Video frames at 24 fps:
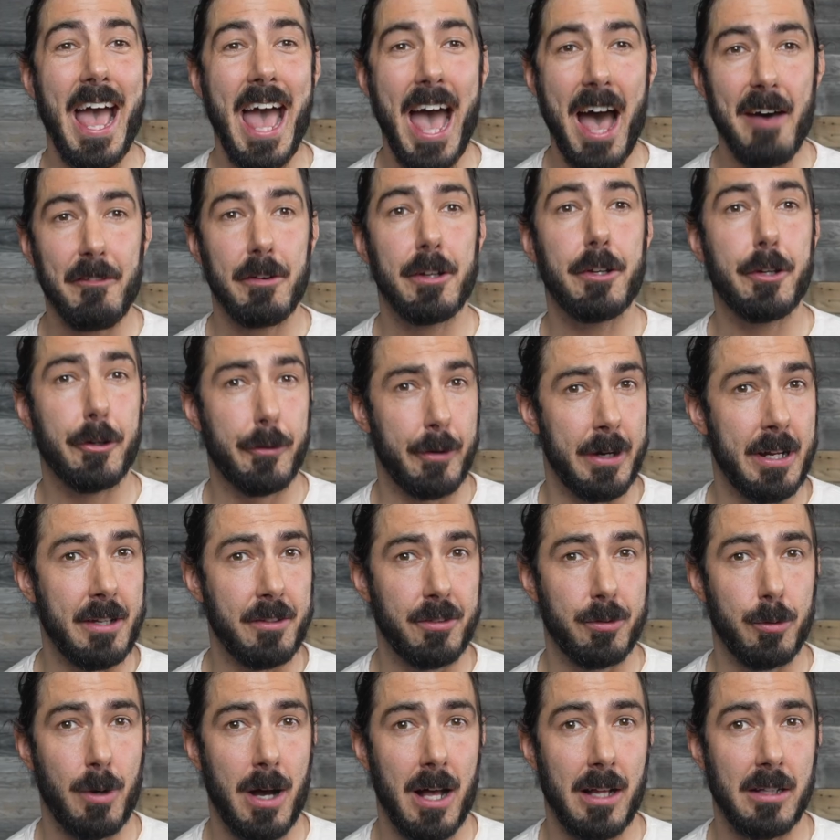have a degree in
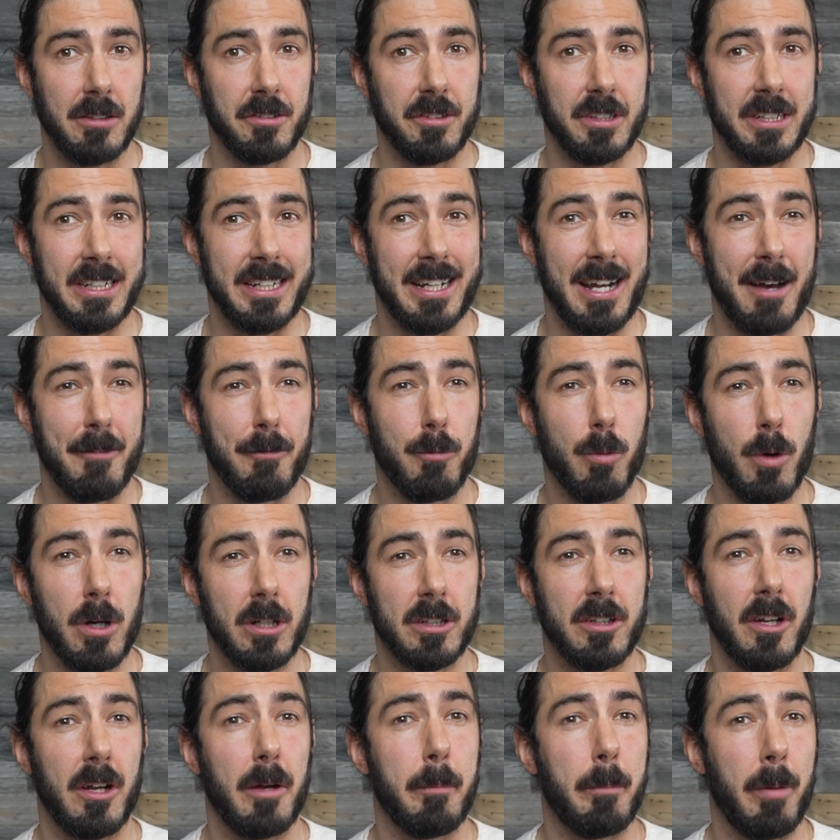zoology and I've
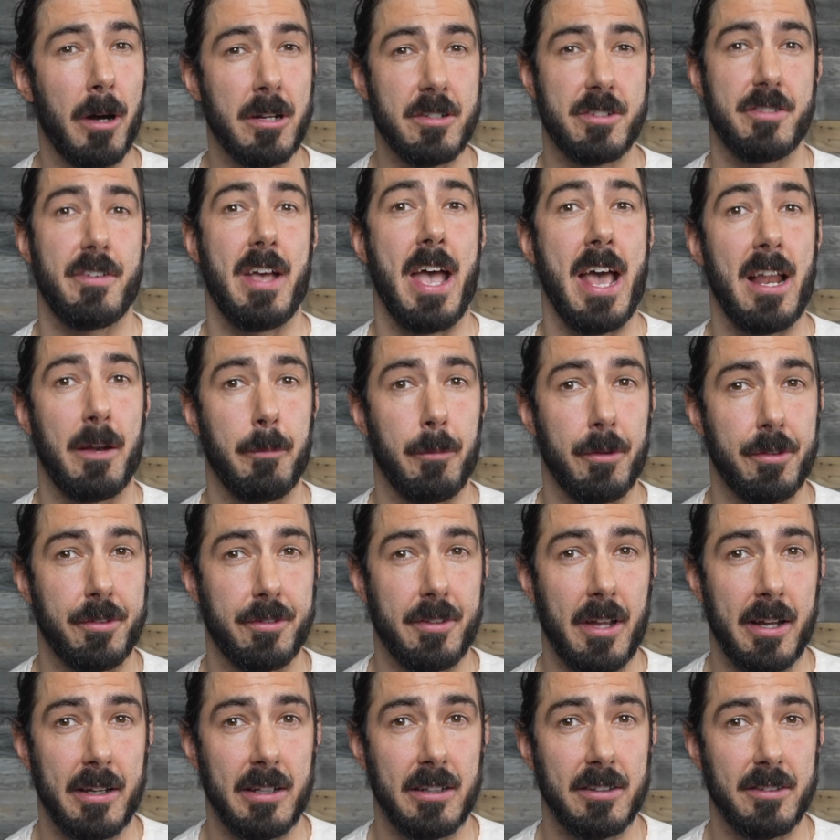worked on a bunch of animal
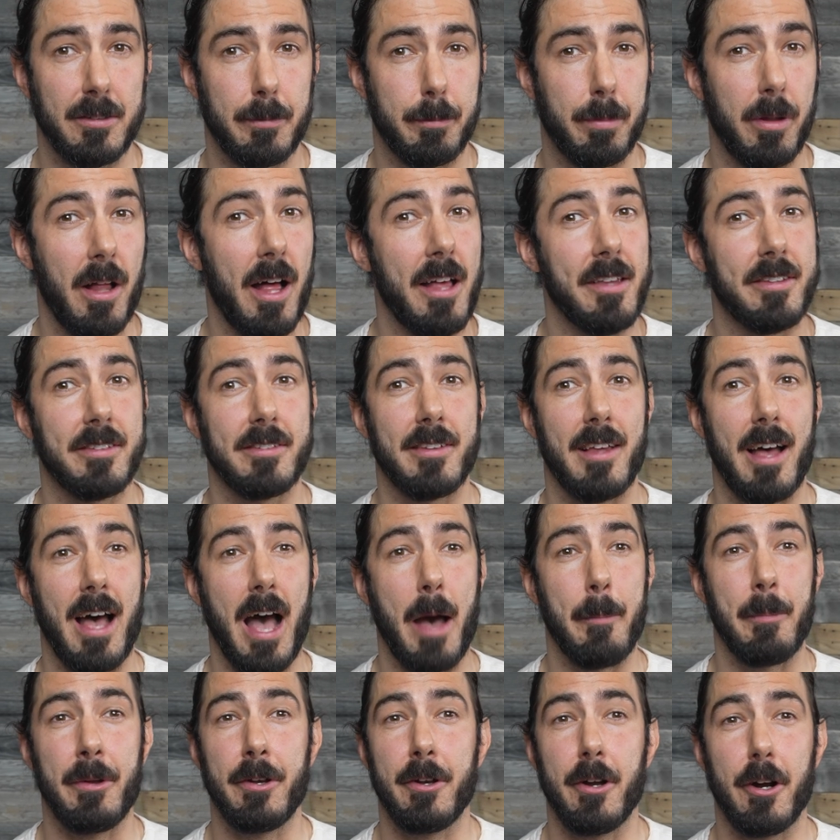studies. Plus,
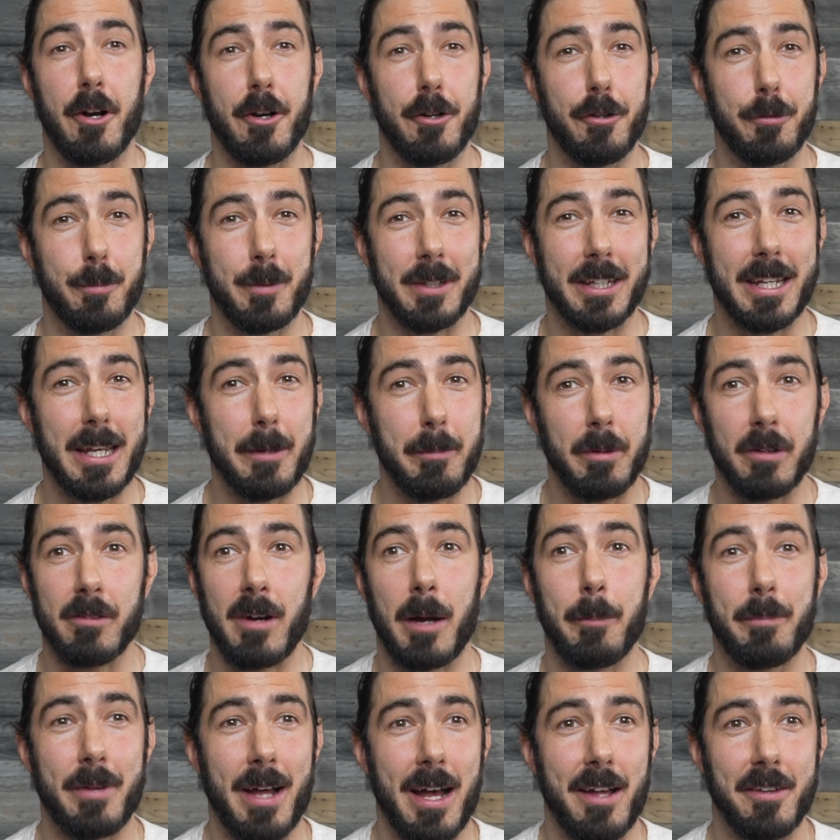I'm a nerd who's been keeping
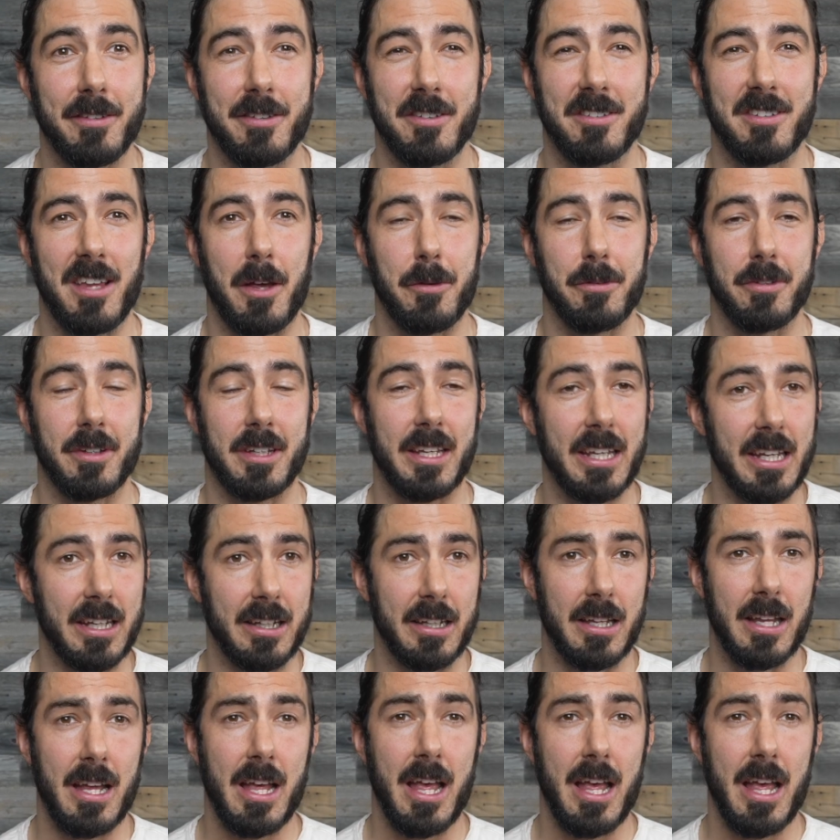reptiles since I was a kid.